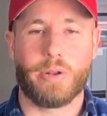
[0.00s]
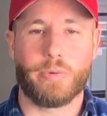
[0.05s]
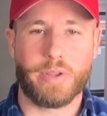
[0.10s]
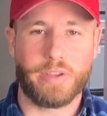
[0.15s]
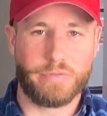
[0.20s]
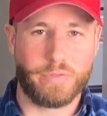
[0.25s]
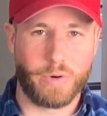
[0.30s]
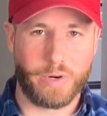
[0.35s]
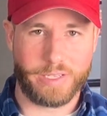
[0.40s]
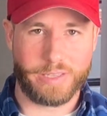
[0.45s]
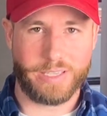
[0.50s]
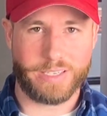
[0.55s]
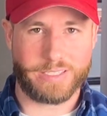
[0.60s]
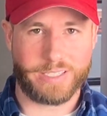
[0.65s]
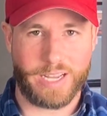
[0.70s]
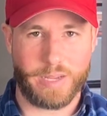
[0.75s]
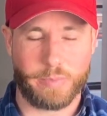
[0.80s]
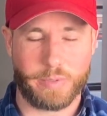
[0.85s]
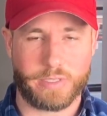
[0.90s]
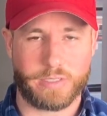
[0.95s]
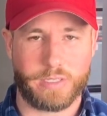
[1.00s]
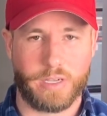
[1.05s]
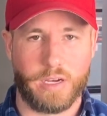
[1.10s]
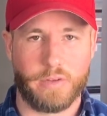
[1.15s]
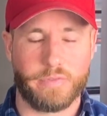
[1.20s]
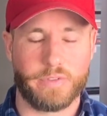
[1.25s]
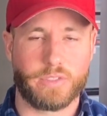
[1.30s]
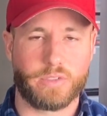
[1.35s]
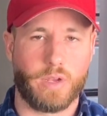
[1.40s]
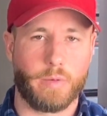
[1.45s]
do we avoid this type of
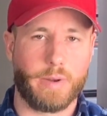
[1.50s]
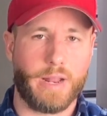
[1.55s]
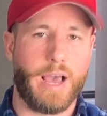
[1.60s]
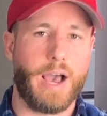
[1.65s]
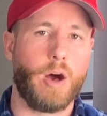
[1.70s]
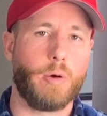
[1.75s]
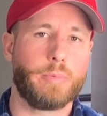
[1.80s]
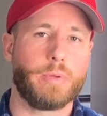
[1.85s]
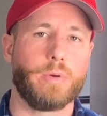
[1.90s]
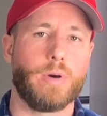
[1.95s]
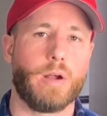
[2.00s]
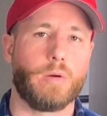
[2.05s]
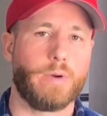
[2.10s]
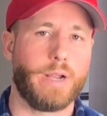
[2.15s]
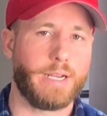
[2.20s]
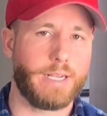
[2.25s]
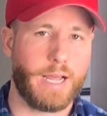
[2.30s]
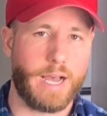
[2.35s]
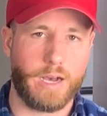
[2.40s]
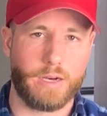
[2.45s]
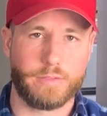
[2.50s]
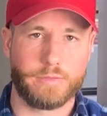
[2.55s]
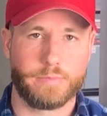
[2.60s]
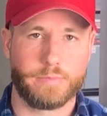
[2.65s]
stuff? And so I'm gonna help you out right now.